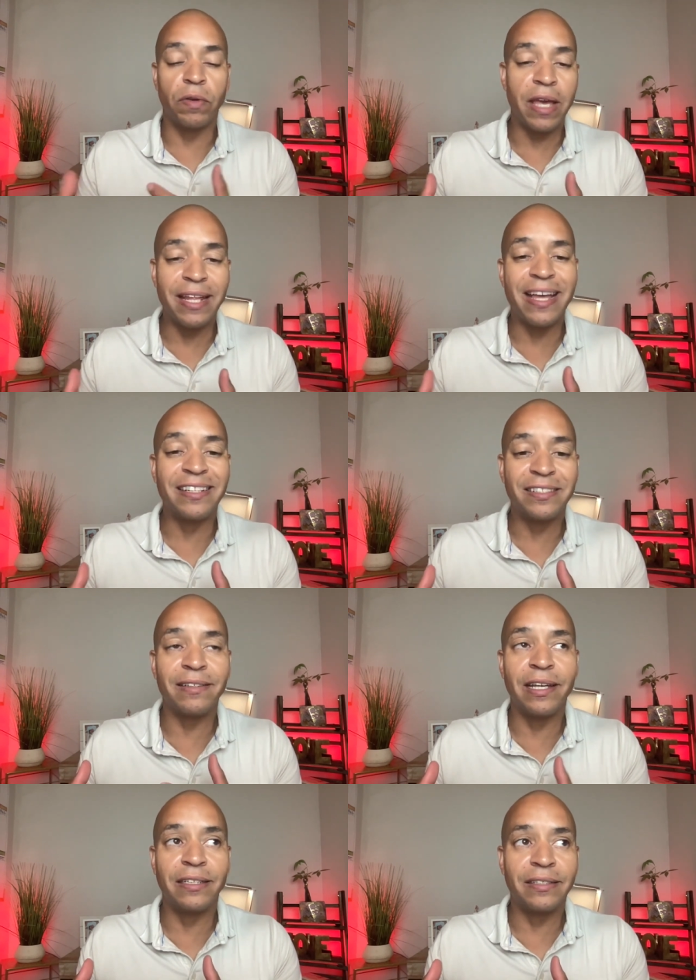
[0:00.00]
it's
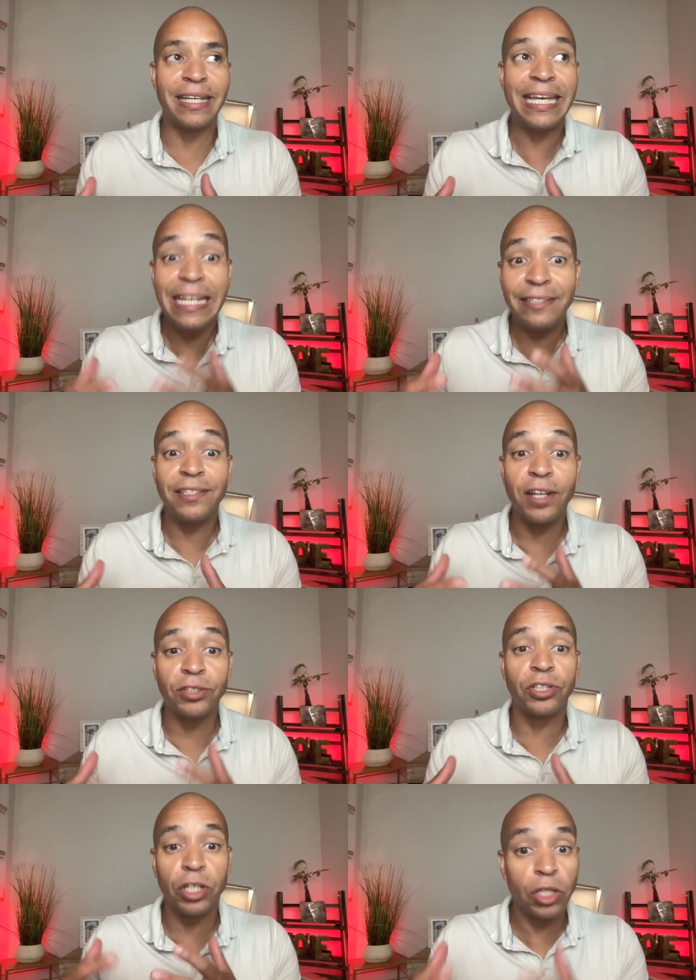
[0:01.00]
it's easier
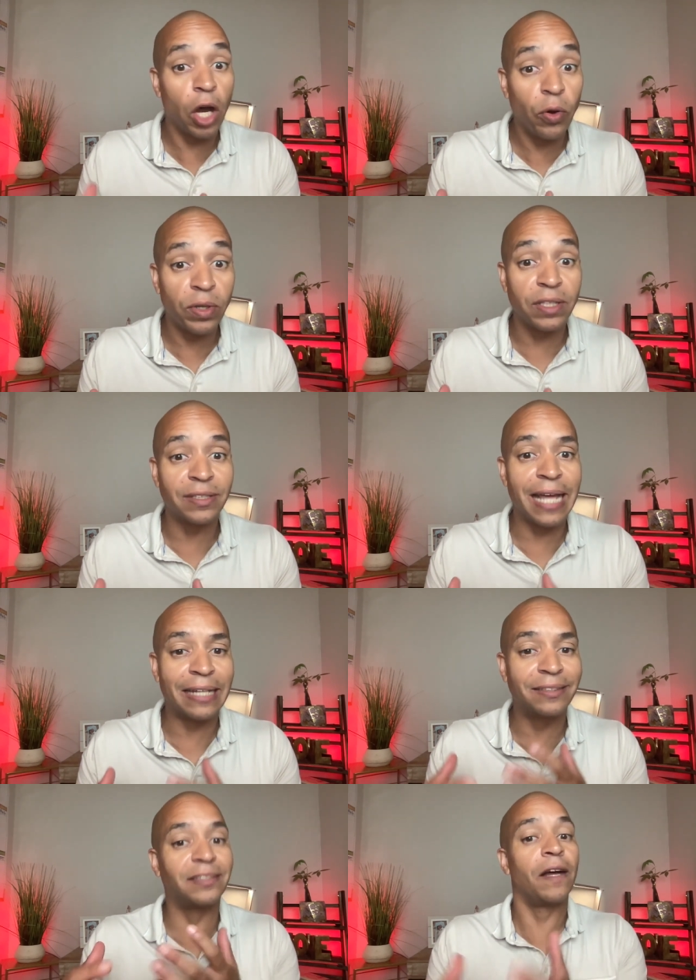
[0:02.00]
to notice
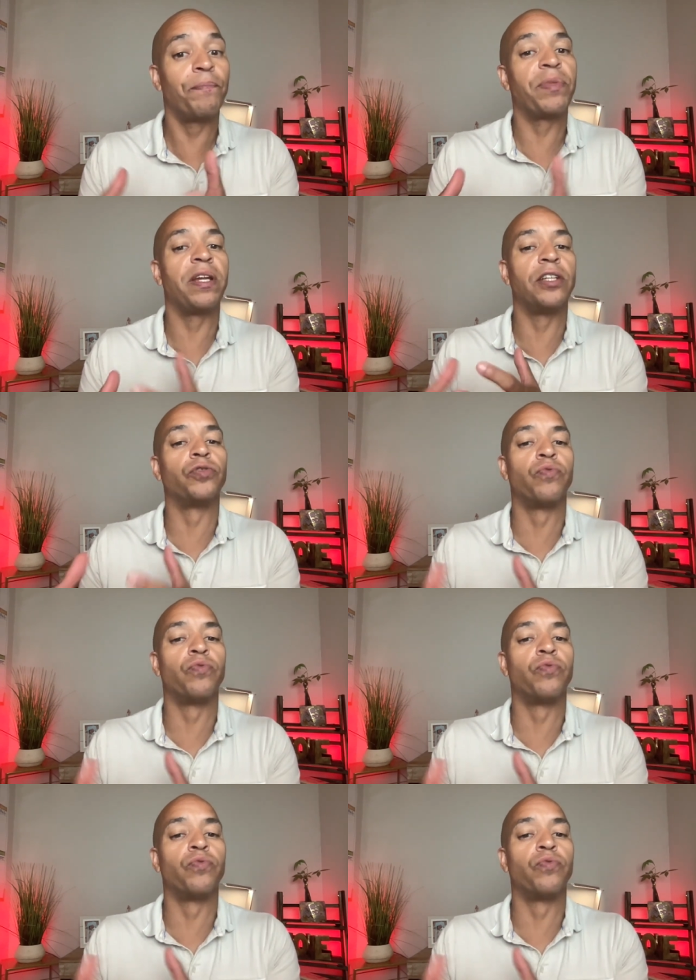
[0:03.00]
that something is